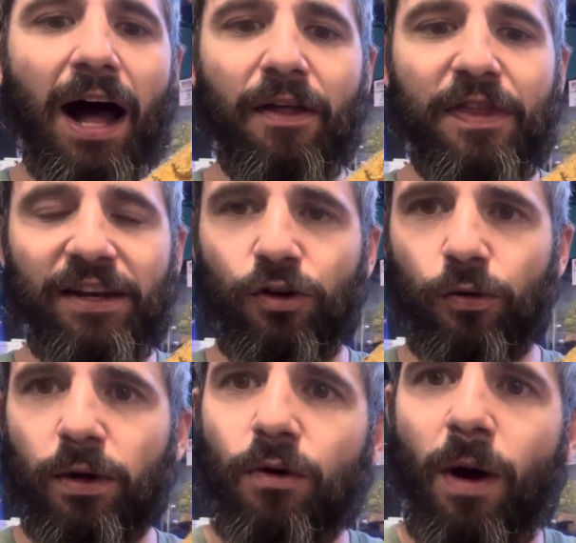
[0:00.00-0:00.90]
They do
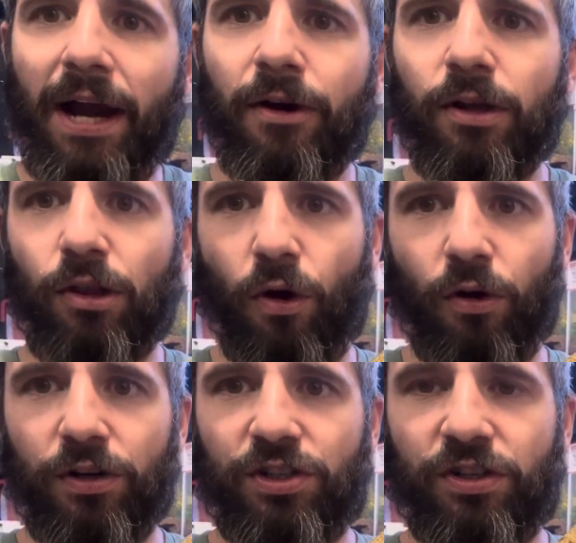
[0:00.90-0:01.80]
require a
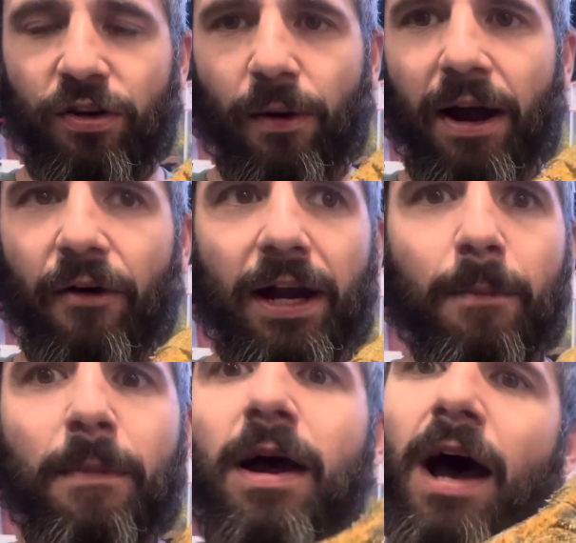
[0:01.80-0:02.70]
large
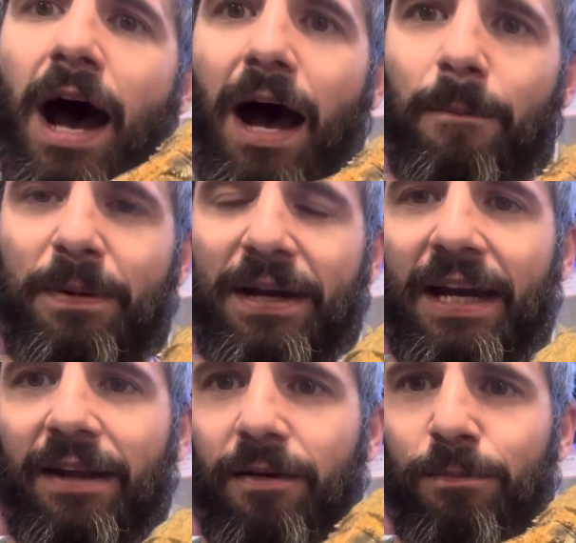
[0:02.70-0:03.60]
terrarium,
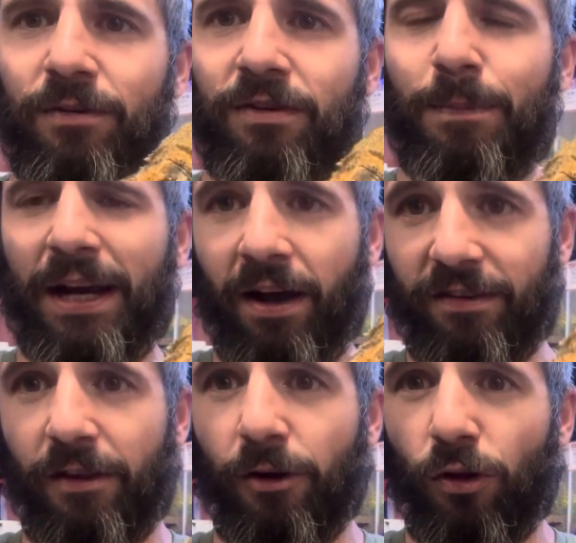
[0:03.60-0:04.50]

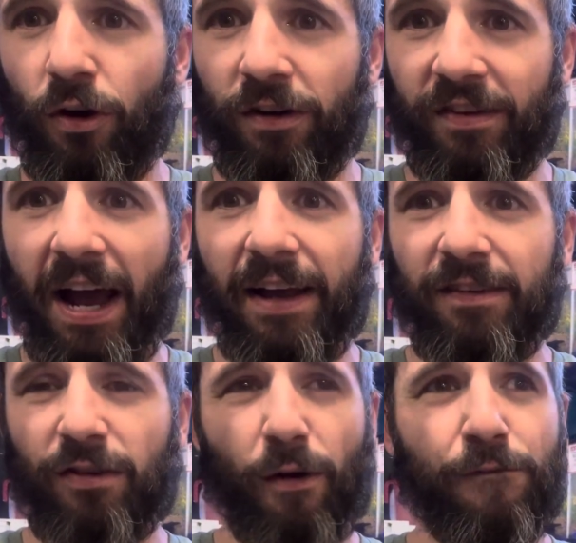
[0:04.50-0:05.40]
because of their large
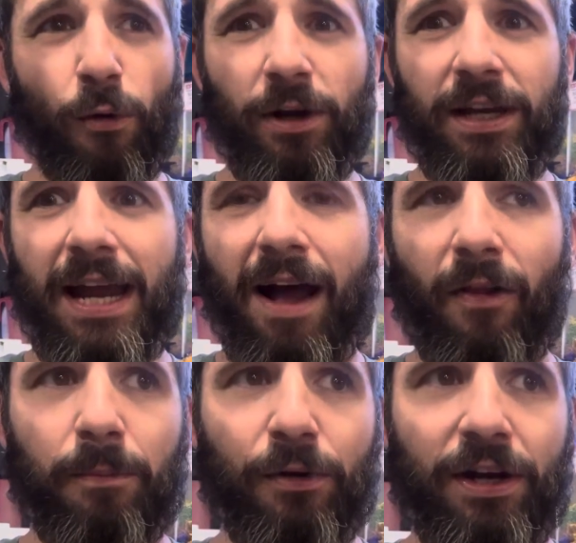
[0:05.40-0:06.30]
size. So a
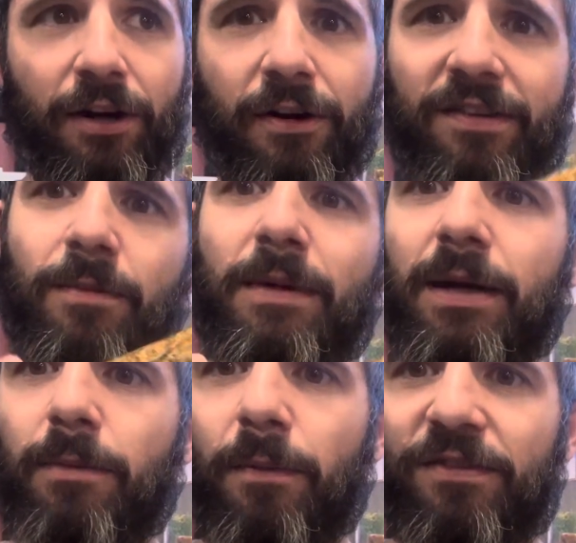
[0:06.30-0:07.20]
40-gallon breeder is the
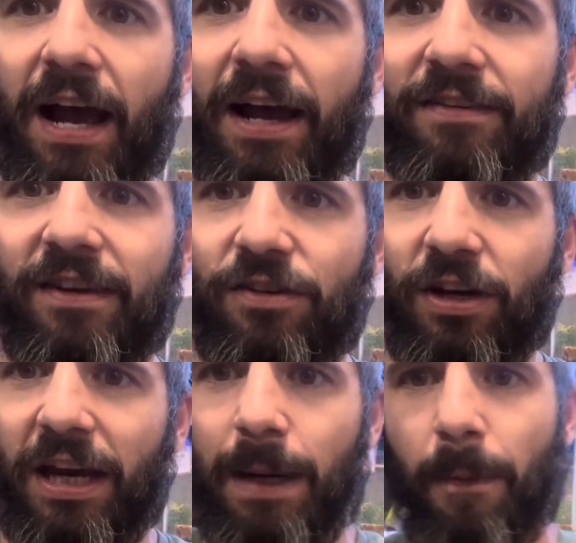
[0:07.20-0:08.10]
minimum size that you
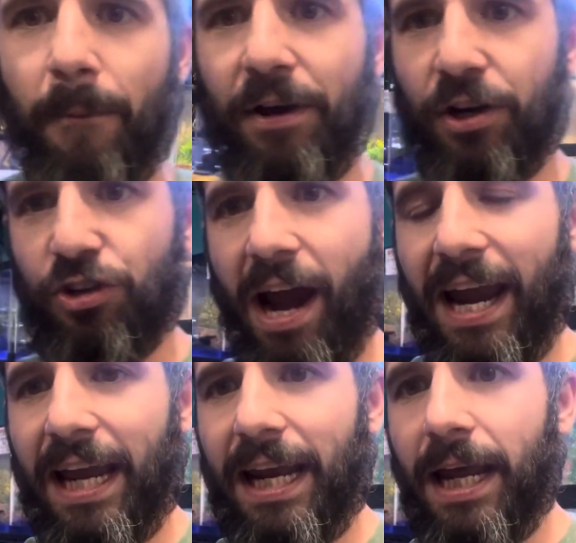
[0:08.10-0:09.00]
can keep a bearded
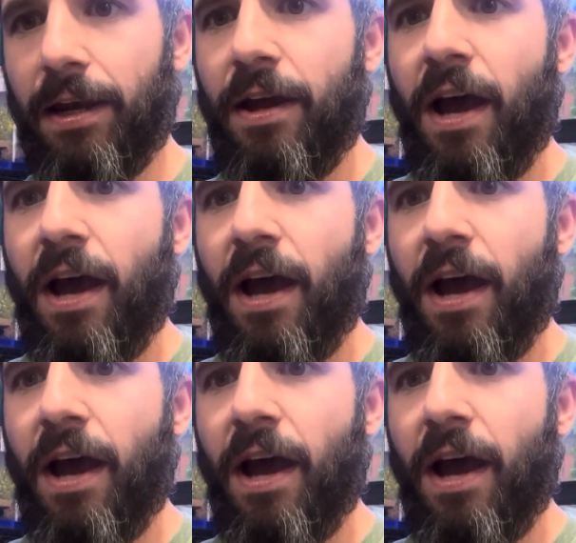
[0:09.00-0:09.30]
dragon in.